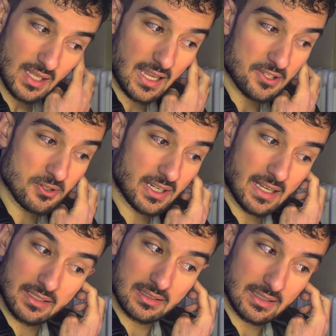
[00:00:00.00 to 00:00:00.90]
And you
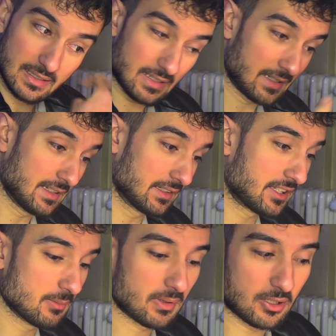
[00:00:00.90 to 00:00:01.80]
can
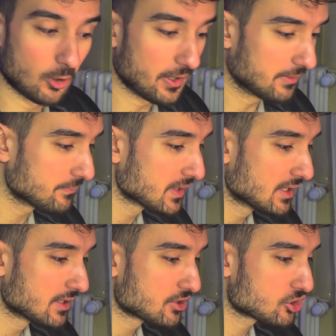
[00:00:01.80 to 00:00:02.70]
keep it going.
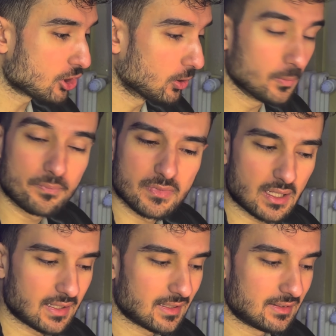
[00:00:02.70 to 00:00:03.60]
So
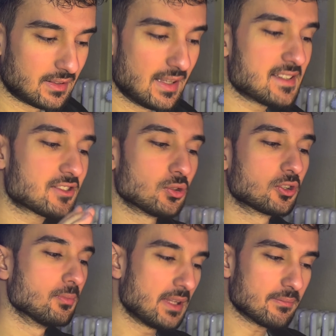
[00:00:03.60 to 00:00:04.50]
this
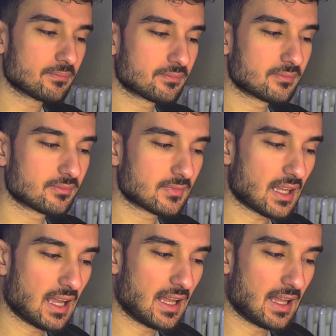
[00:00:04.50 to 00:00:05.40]
took me
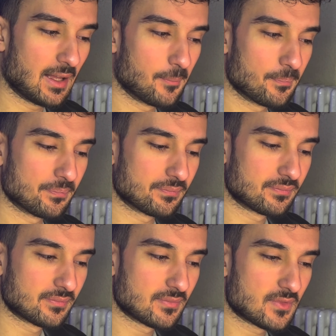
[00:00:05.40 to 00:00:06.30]

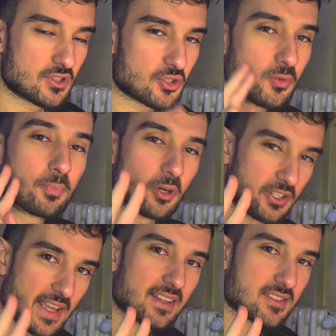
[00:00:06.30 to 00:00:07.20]
2
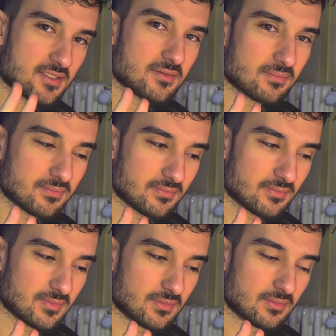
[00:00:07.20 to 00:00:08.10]
projects
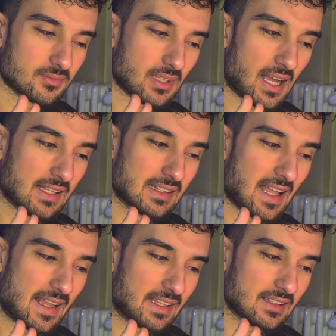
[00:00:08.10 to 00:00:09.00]
and
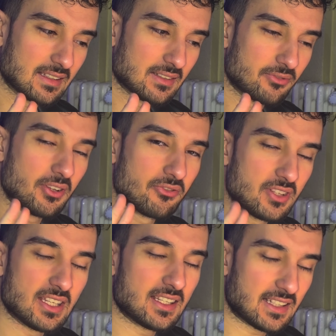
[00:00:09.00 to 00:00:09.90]
like
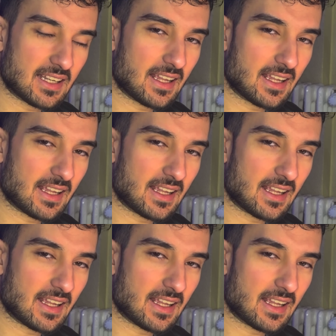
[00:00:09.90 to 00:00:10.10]
15